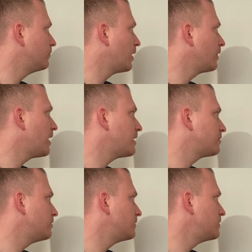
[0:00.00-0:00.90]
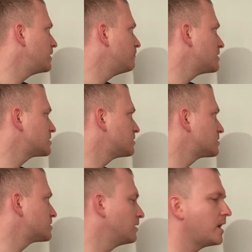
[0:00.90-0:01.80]
Unlike the
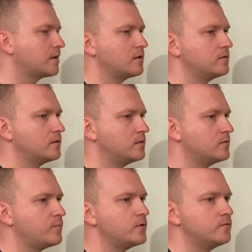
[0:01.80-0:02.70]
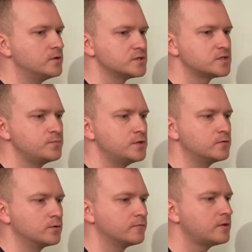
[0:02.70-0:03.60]
investors like in the previous
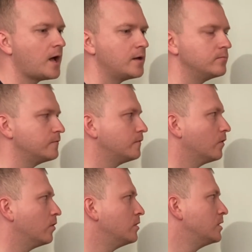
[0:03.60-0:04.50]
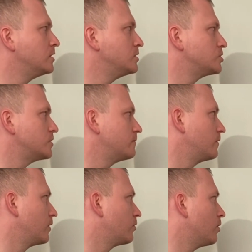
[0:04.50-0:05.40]
period of time before
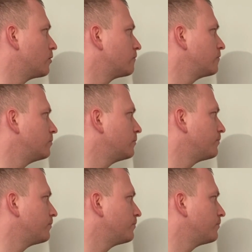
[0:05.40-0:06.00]
shifting the curve.